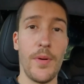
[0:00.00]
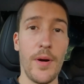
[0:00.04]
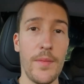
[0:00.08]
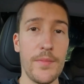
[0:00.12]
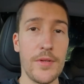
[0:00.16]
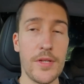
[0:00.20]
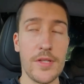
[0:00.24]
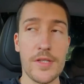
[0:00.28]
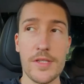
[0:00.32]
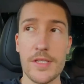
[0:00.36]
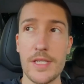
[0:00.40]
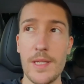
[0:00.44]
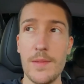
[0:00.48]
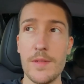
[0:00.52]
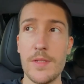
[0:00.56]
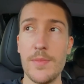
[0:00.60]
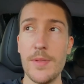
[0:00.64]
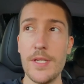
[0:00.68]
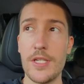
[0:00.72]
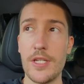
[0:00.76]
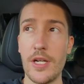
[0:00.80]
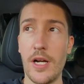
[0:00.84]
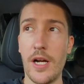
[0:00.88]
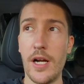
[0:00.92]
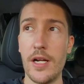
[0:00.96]
pump doesn't seem to be
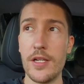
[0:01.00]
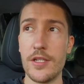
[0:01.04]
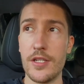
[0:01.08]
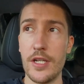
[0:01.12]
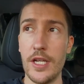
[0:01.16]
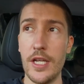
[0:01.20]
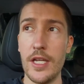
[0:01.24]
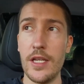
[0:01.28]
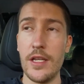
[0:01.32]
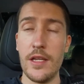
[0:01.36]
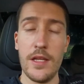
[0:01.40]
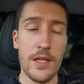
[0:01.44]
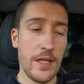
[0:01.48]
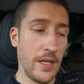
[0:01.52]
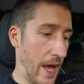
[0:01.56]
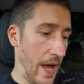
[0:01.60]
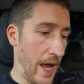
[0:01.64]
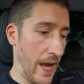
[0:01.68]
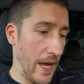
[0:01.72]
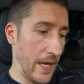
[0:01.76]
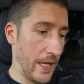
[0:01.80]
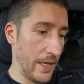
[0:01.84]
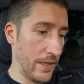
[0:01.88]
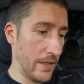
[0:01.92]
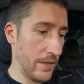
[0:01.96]
charging
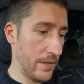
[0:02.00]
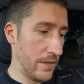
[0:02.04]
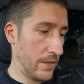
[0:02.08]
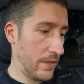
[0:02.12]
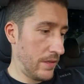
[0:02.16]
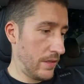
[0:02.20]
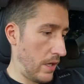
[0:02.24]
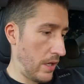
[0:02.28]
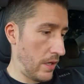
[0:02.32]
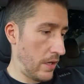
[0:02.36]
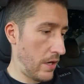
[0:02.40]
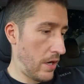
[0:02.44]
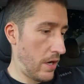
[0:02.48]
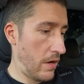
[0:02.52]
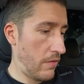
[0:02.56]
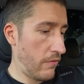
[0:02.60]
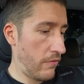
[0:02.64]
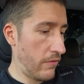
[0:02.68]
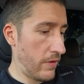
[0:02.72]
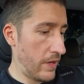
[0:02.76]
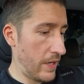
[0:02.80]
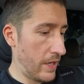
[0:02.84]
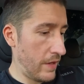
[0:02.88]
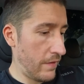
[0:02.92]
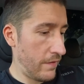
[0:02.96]
and I can't
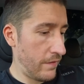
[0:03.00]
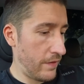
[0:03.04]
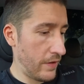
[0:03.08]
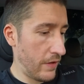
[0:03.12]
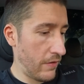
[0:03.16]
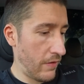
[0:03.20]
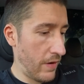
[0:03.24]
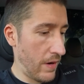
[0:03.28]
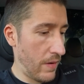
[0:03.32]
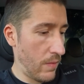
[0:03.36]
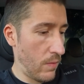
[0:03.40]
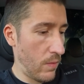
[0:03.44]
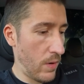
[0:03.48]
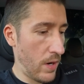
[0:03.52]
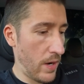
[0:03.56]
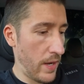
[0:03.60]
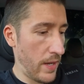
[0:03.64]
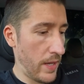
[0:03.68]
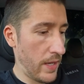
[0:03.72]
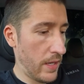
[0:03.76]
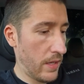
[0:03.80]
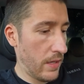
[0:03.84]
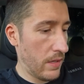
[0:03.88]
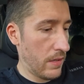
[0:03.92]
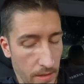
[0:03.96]
really figure out
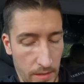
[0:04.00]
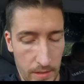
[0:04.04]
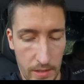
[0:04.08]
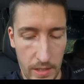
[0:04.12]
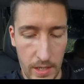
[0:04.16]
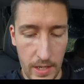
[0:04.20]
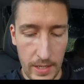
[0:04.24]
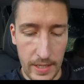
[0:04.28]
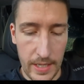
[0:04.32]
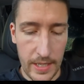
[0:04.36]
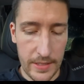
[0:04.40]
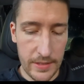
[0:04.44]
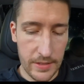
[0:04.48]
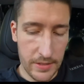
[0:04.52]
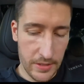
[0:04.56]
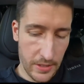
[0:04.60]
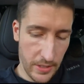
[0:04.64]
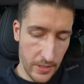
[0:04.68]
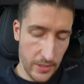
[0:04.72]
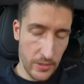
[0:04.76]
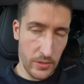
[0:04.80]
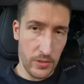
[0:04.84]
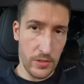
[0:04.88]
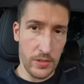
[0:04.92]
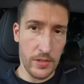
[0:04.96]
why. I can't get it to
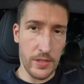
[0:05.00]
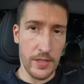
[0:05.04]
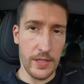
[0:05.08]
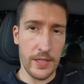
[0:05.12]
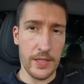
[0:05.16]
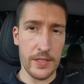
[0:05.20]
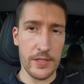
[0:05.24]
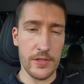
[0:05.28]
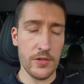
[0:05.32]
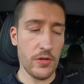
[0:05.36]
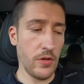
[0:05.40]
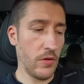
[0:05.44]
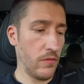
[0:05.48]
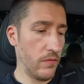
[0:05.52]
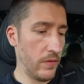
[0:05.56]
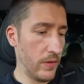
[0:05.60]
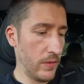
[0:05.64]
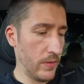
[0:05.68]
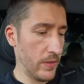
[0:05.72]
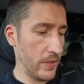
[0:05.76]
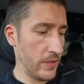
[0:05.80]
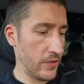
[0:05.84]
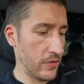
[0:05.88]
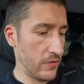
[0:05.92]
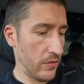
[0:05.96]
turn on and there's no real
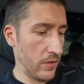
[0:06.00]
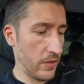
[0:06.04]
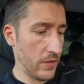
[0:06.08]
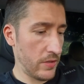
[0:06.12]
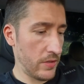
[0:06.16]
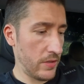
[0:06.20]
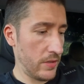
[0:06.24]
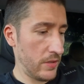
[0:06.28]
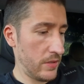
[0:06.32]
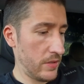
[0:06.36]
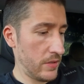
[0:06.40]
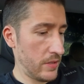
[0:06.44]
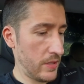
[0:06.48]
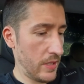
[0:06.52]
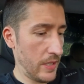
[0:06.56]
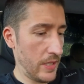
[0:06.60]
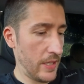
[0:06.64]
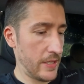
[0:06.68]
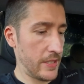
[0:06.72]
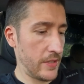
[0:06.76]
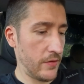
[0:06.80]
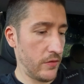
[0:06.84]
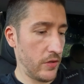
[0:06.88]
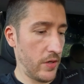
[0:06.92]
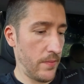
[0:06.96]
instructions
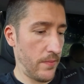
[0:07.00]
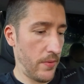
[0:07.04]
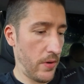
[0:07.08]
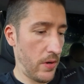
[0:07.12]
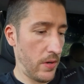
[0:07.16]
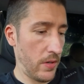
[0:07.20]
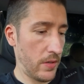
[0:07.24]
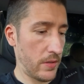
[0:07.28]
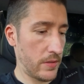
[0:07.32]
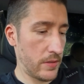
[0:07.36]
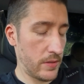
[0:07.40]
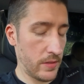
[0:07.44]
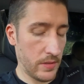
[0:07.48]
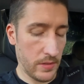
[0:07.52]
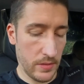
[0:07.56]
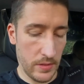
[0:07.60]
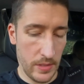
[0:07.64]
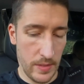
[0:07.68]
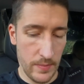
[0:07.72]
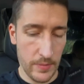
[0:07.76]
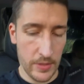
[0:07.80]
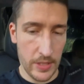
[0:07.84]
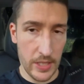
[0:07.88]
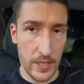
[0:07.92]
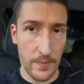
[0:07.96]
unless they're on the box.
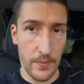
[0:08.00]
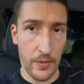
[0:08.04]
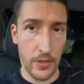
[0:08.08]
Let me check the